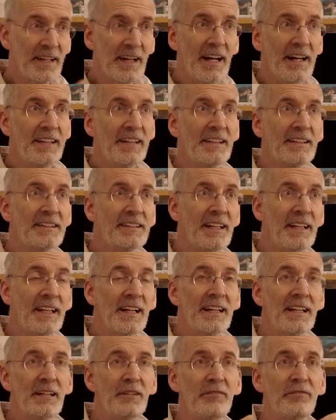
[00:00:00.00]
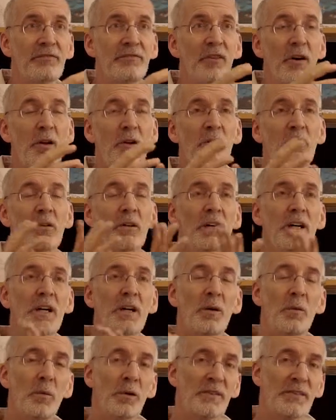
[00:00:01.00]
I can follow
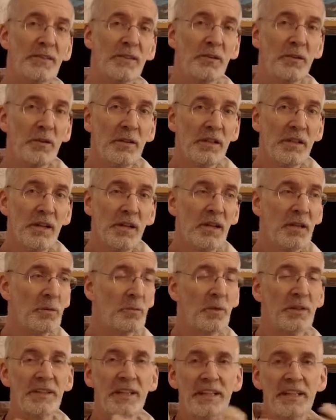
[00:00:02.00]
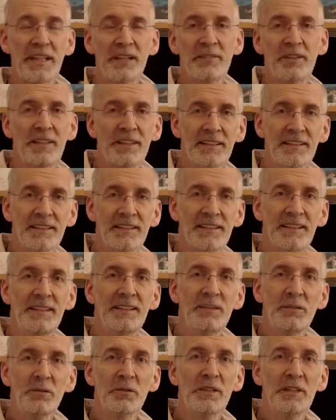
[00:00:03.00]
what's going on, what I never can see
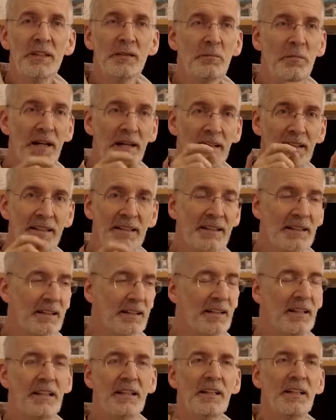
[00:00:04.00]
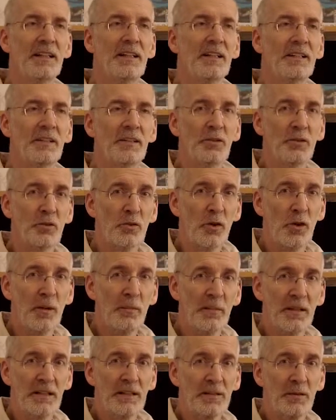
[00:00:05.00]
during my little
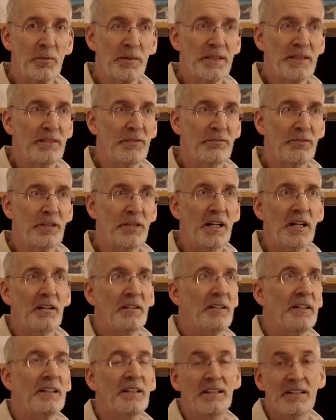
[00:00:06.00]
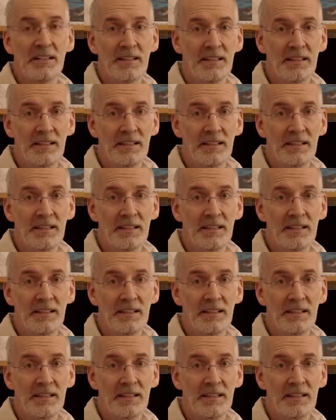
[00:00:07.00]
normal 24-hour